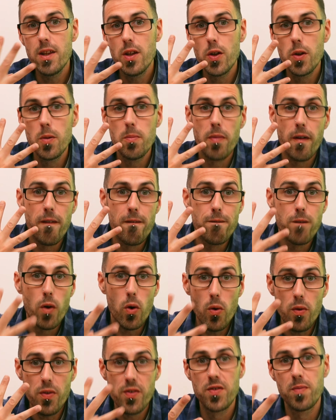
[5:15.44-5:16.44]
the number
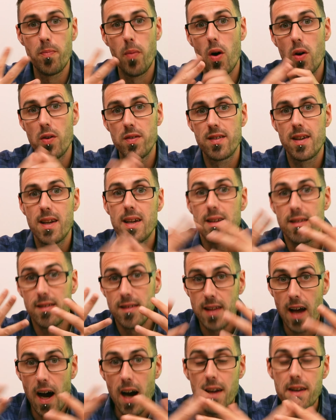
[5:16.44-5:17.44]
4 spot is
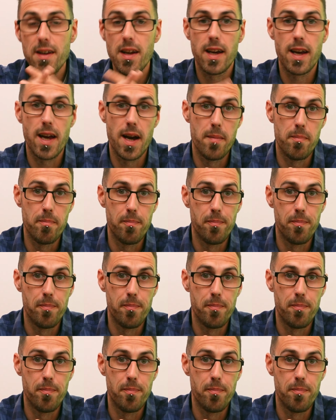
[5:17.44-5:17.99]
Dynacem.